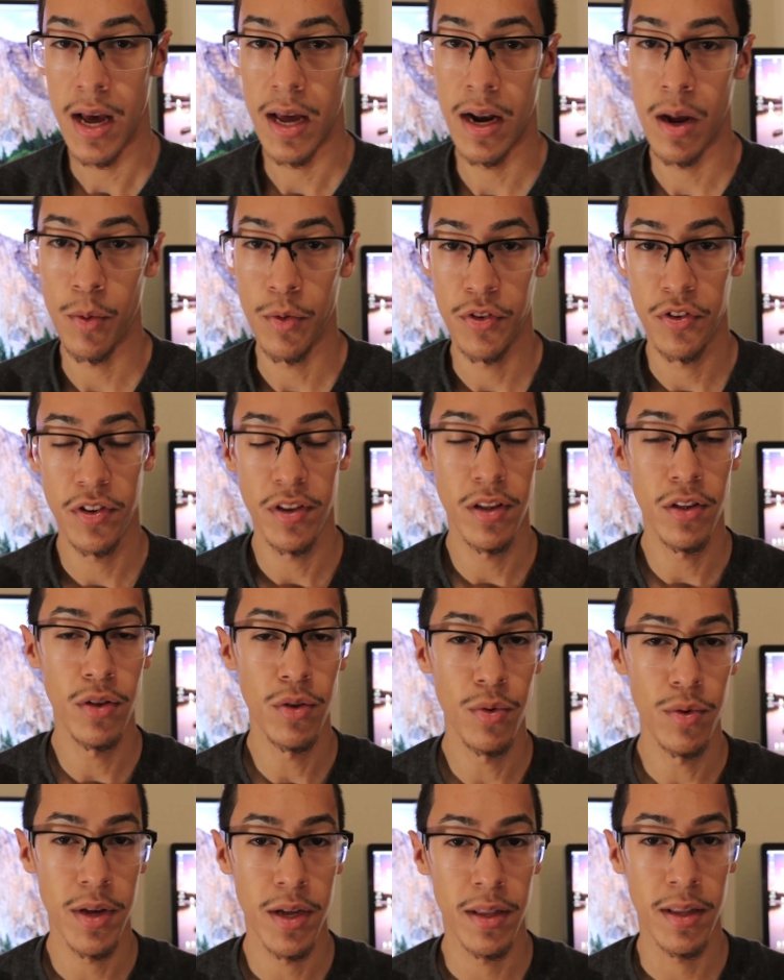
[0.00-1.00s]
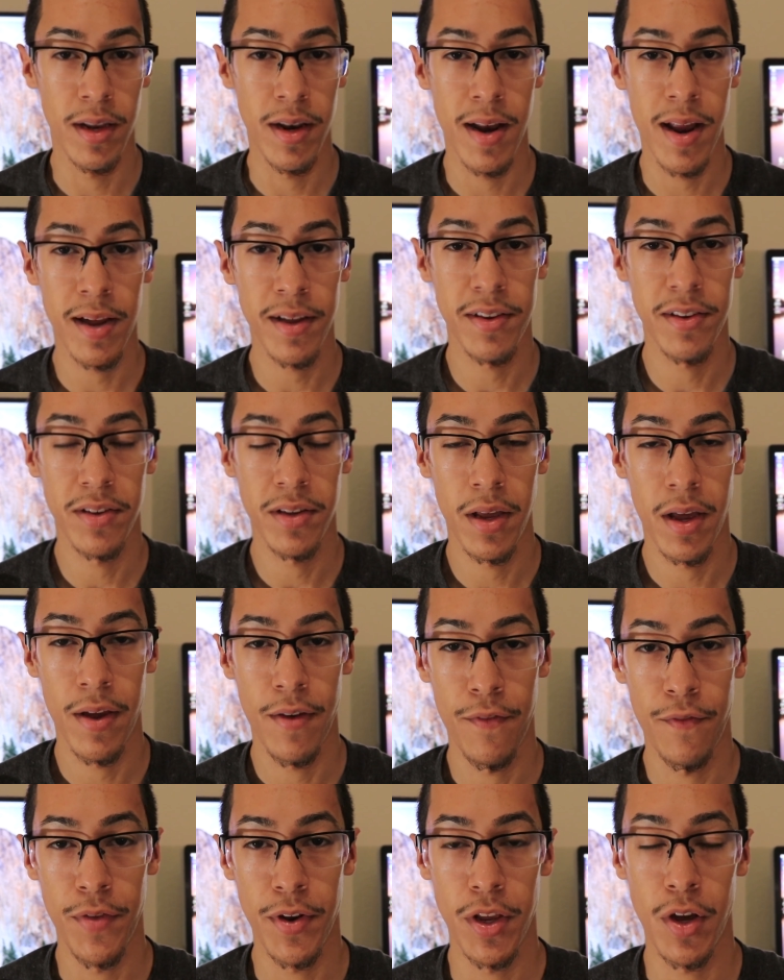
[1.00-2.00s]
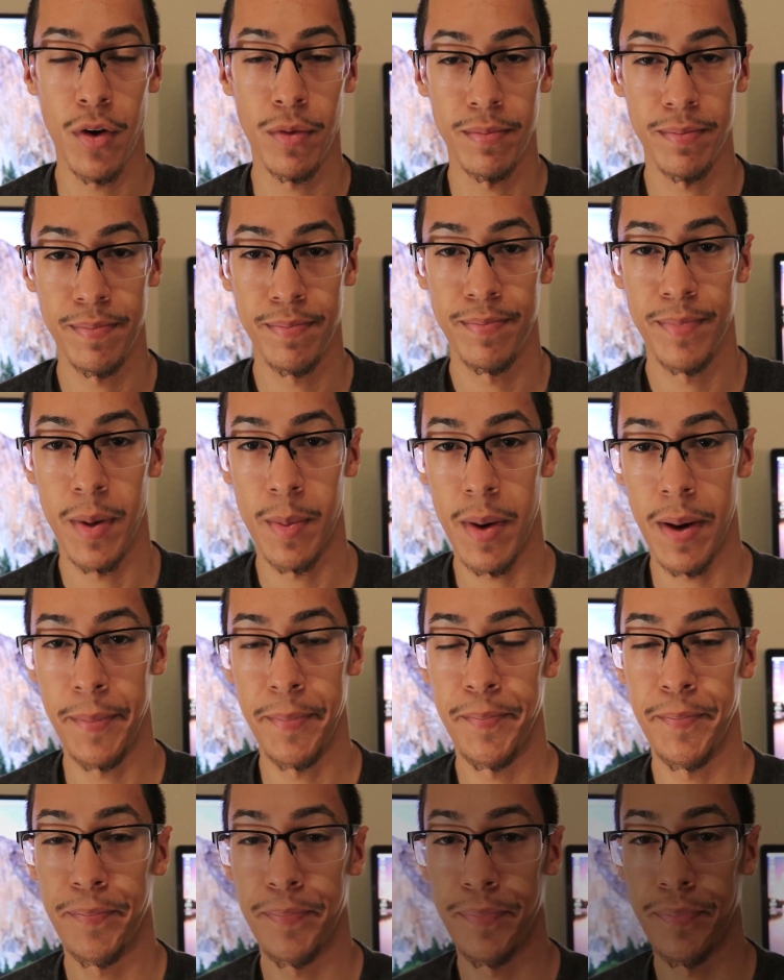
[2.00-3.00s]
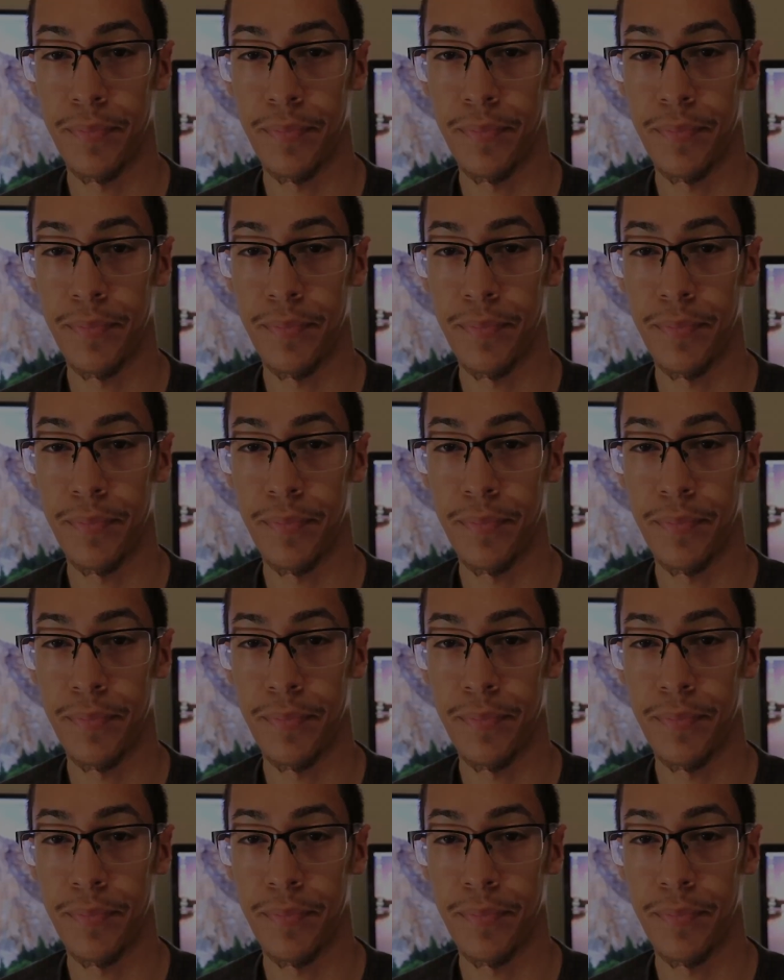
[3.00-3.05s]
And I will see you in the next video. Bye-bye.